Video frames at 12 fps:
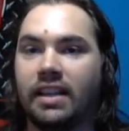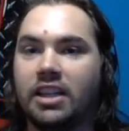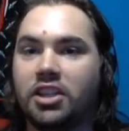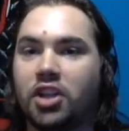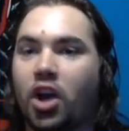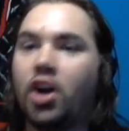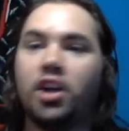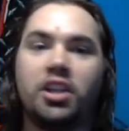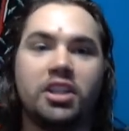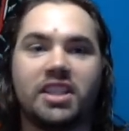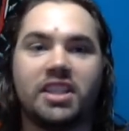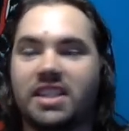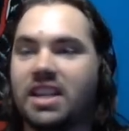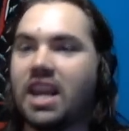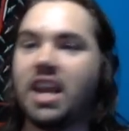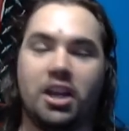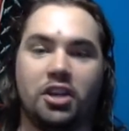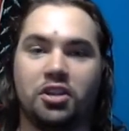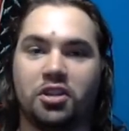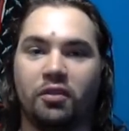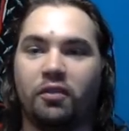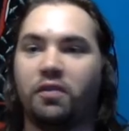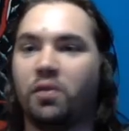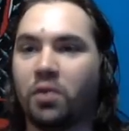is on stage
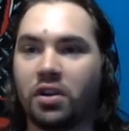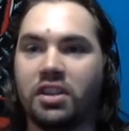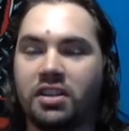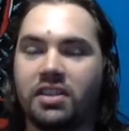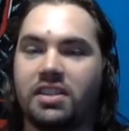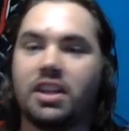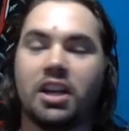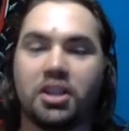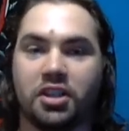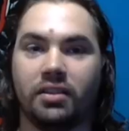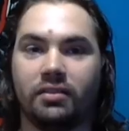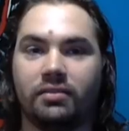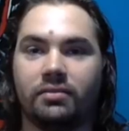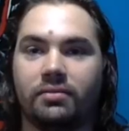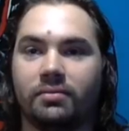for the discussion